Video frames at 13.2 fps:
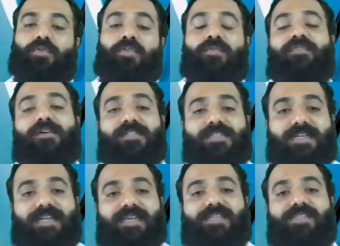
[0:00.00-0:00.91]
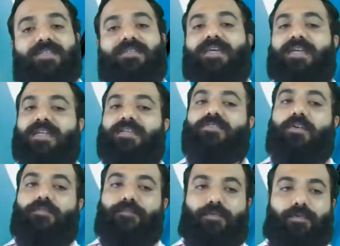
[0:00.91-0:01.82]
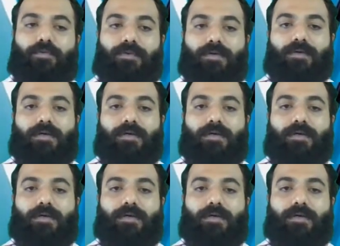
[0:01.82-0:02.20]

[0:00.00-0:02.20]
So the first correction, thickness of flow.